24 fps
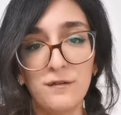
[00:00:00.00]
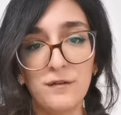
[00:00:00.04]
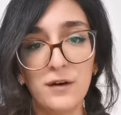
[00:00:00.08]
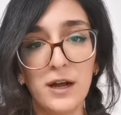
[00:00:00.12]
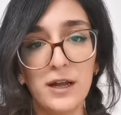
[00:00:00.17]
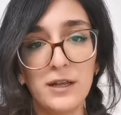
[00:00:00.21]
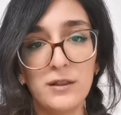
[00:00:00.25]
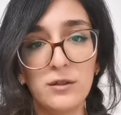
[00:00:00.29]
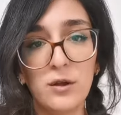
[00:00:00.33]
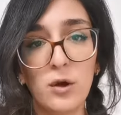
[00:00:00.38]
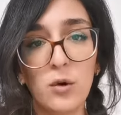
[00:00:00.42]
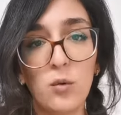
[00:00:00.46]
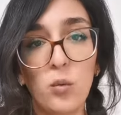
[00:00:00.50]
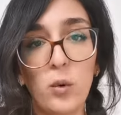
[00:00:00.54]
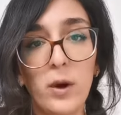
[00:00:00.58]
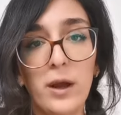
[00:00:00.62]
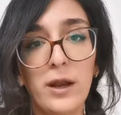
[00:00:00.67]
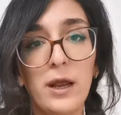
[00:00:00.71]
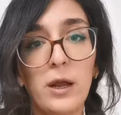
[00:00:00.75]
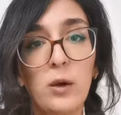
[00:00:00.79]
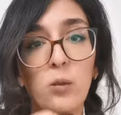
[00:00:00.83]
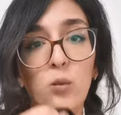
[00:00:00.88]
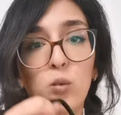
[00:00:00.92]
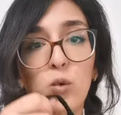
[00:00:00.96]
did find though,
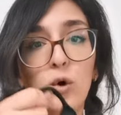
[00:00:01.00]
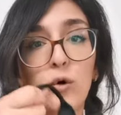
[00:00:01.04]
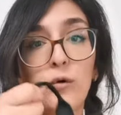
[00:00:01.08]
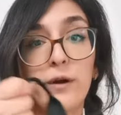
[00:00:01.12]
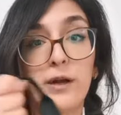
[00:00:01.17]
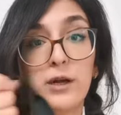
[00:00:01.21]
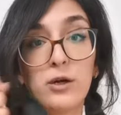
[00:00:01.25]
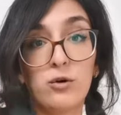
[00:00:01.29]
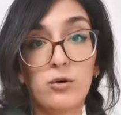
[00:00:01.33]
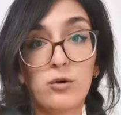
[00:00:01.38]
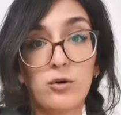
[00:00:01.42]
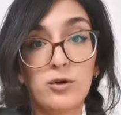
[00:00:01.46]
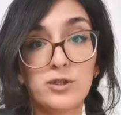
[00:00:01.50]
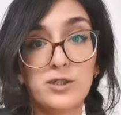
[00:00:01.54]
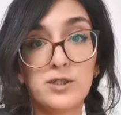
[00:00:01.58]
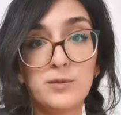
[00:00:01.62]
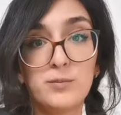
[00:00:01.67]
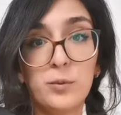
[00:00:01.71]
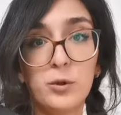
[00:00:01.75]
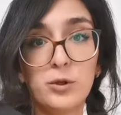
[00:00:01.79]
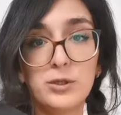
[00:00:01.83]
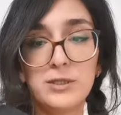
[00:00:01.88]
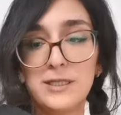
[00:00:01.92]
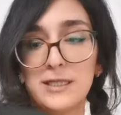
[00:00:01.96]
when I wore it
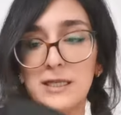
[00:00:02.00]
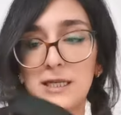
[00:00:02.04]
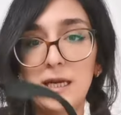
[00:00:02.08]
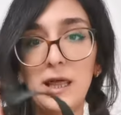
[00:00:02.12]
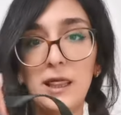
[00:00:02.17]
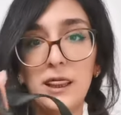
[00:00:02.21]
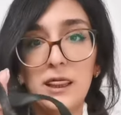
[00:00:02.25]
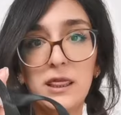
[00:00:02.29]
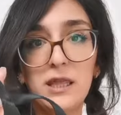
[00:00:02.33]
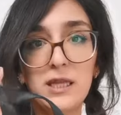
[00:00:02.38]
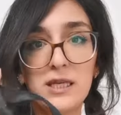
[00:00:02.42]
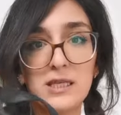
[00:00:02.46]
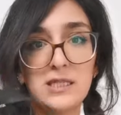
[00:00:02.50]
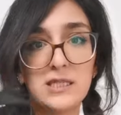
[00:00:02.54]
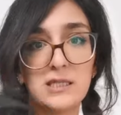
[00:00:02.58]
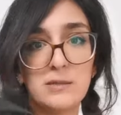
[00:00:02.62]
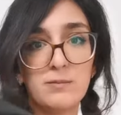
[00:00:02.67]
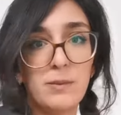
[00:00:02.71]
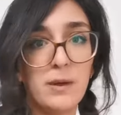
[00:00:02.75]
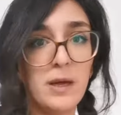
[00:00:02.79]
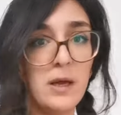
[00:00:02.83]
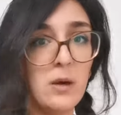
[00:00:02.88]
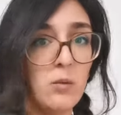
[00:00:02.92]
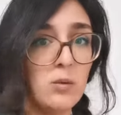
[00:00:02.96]
crossbody, this
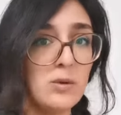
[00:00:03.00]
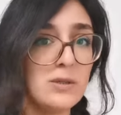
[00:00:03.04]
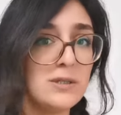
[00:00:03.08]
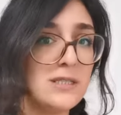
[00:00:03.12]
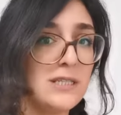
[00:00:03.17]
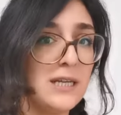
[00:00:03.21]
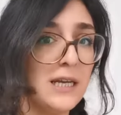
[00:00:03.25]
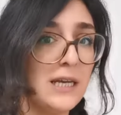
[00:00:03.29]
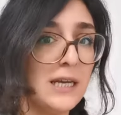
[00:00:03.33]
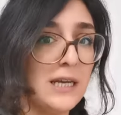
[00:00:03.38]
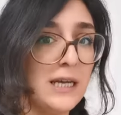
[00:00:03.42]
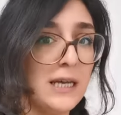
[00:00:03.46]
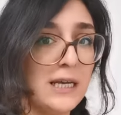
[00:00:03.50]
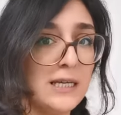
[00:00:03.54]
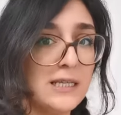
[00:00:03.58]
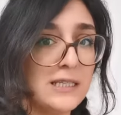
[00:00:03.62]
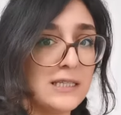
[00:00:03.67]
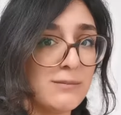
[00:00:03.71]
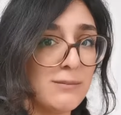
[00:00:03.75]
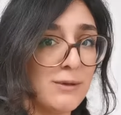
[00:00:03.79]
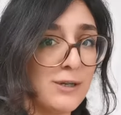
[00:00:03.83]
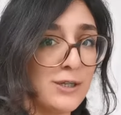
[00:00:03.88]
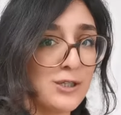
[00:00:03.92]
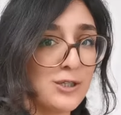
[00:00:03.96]
bit was digging
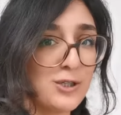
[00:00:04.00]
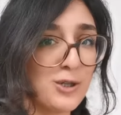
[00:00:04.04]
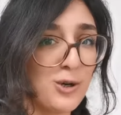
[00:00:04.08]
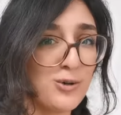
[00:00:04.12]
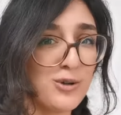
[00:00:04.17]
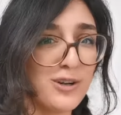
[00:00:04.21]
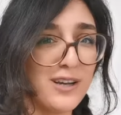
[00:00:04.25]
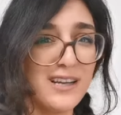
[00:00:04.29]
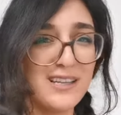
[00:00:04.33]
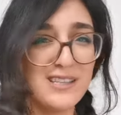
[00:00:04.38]
into my shoulder.